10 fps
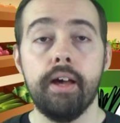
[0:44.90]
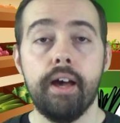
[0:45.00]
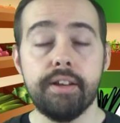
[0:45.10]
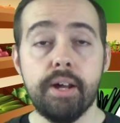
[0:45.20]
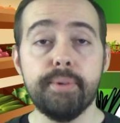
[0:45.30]

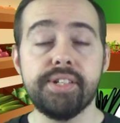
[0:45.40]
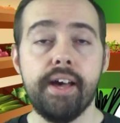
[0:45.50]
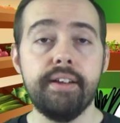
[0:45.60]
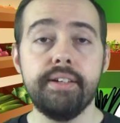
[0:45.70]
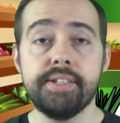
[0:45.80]
At number
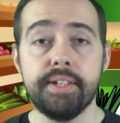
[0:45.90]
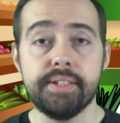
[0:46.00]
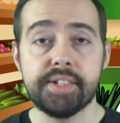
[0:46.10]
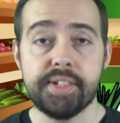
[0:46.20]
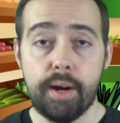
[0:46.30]
10
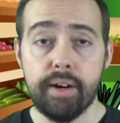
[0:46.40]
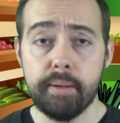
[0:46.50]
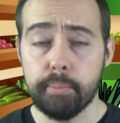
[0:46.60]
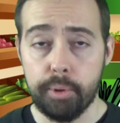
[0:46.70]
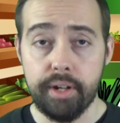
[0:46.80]
is
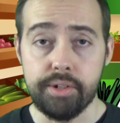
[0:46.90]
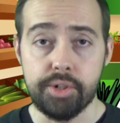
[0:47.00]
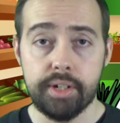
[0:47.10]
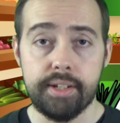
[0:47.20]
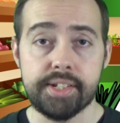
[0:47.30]
Snaring
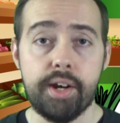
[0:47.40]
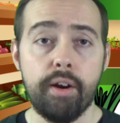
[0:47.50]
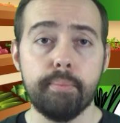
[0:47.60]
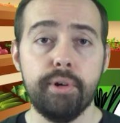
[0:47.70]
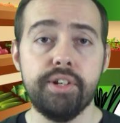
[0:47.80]
Bridge.
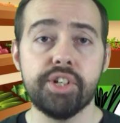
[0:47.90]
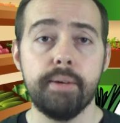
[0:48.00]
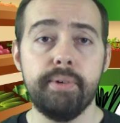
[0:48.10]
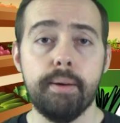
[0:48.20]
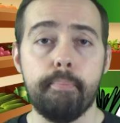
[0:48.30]
Snaring Bridge
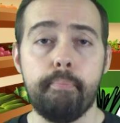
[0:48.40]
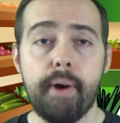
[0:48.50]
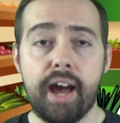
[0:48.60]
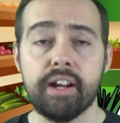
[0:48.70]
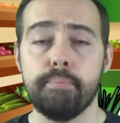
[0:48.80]
can be a
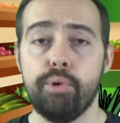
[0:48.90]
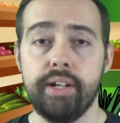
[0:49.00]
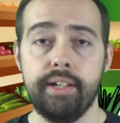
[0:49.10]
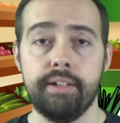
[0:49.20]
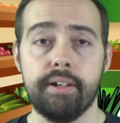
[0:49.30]

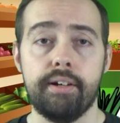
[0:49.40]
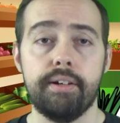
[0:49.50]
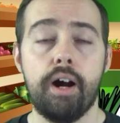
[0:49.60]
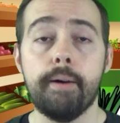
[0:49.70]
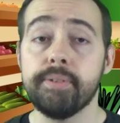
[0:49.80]
back-breaking
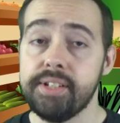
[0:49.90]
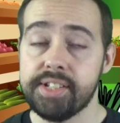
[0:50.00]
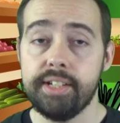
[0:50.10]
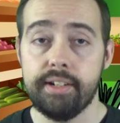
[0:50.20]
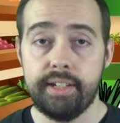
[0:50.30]
card, often
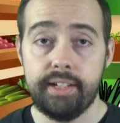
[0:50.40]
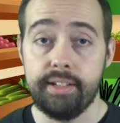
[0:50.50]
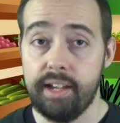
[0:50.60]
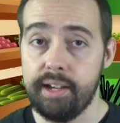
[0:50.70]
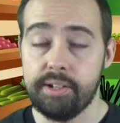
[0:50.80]
seen in
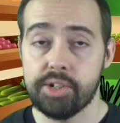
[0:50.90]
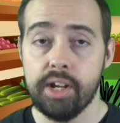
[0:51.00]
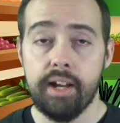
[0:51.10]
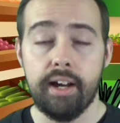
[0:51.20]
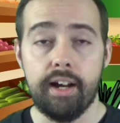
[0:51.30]
EDH.
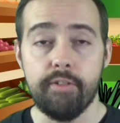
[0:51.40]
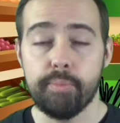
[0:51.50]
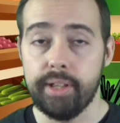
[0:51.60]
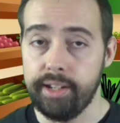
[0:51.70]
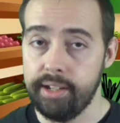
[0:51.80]
I've
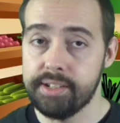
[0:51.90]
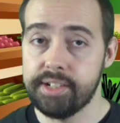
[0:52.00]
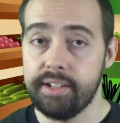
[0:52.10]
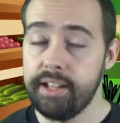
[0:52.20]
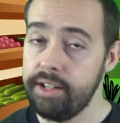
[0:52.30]
played against
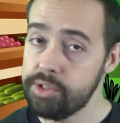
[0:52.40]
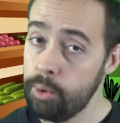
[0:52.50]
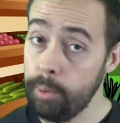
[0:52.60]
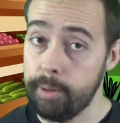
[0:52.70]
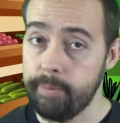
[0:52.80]
it, and it's
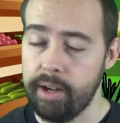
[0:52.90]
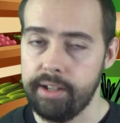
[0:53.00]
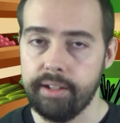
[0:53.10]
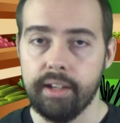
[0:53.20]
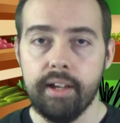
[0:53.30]

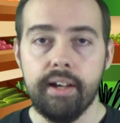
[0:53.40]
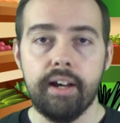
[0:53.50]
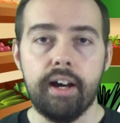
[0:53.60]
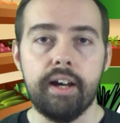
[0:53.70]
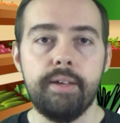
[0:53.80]
horrifying.
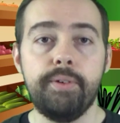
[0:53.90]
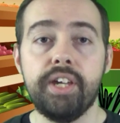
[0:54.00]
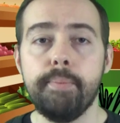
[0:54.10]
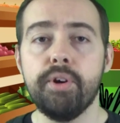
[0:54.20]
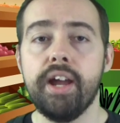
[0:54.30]
If you
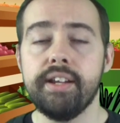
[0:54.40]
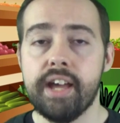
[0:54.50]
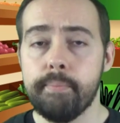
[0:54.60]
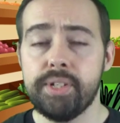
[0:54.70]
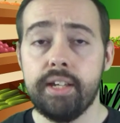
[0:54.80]
keep your hand
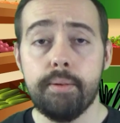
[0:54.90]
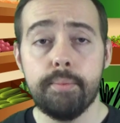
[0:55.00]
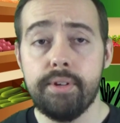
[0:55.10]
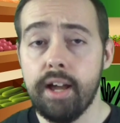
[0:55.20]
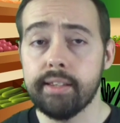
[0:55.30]
empty,
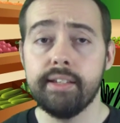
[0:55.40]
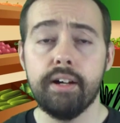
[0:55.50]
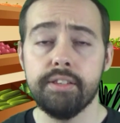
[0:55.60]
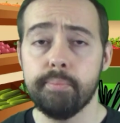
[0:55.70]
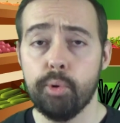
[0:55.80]
nothing
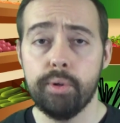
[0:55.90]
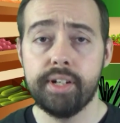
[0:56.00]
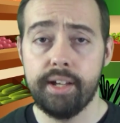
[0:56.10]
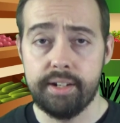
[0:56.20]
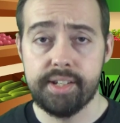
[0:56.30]
on the board
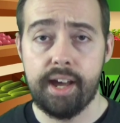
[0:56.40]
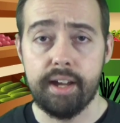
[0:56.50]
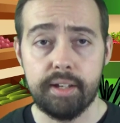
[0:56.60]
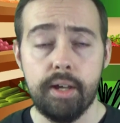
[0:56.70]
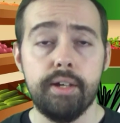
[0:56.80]
can
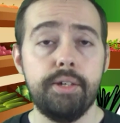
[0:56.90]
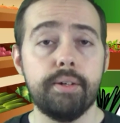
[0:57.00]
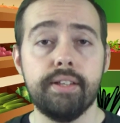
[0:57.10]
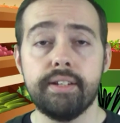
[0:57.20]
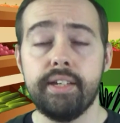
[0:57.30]
attack. You
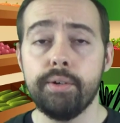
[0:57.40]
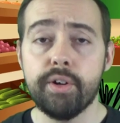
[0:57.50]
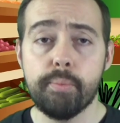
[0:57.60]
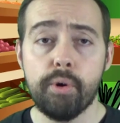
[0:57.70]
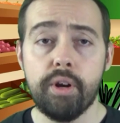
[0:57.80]
can then kill
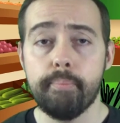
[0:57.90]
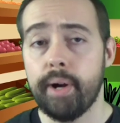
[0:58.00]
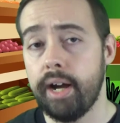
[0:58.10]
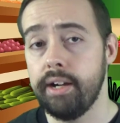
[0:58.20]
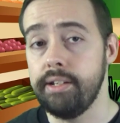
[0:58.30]
your opponent
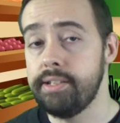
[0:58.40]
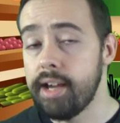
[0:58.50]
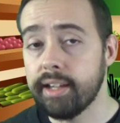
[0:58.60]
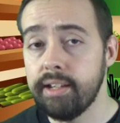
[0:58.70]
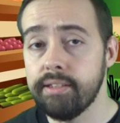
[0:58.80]
by
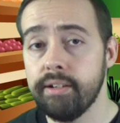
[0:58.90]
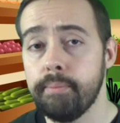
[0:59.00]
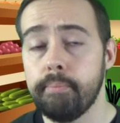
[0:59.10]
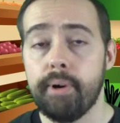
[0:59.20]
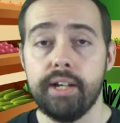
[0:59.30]
decking
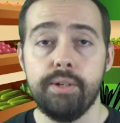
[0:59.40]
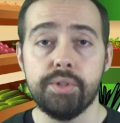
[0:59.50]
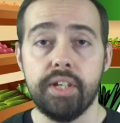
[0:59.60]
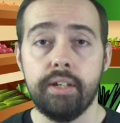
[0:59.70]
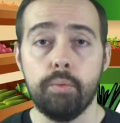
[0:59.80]
them, by
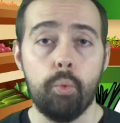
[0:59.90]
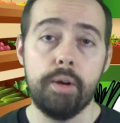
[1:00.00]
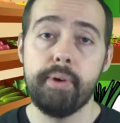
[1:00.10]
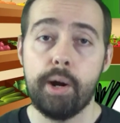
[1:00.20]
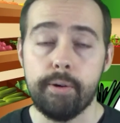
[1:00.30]
using
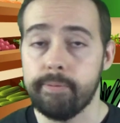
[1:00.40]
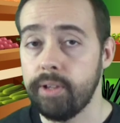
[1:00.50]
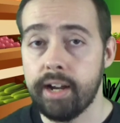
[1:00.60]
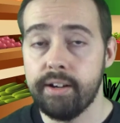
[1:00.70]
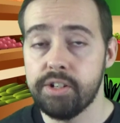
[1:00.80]
1-power
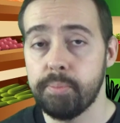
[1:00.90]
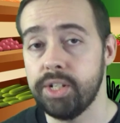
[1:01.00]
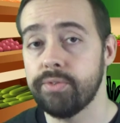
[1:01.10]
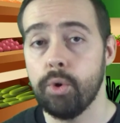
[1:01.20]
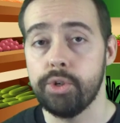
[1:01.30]
flyers,
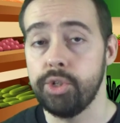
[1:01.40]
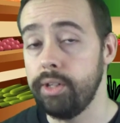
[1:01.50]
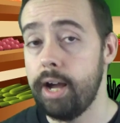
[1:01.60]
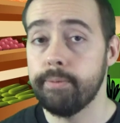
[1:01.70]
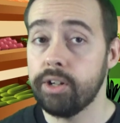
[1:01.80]
because of course you'll
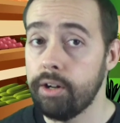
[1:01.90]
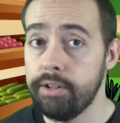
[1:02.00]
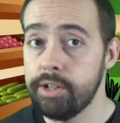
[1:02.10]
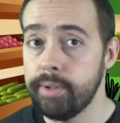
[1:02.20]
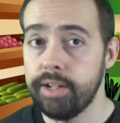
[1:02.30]
have a
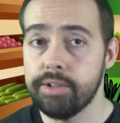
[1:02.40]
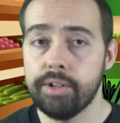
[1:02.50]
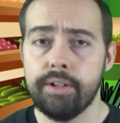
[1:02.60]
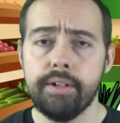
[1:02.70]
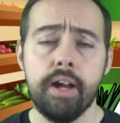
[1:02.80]
card during your
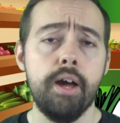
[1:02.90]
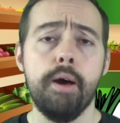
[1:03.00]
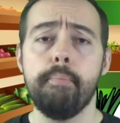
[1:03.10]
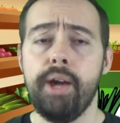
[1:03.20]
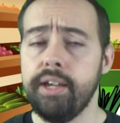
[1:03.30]
turn,
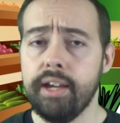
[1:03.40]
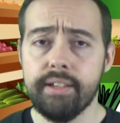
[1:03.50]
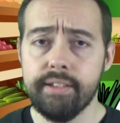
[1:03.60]
pinging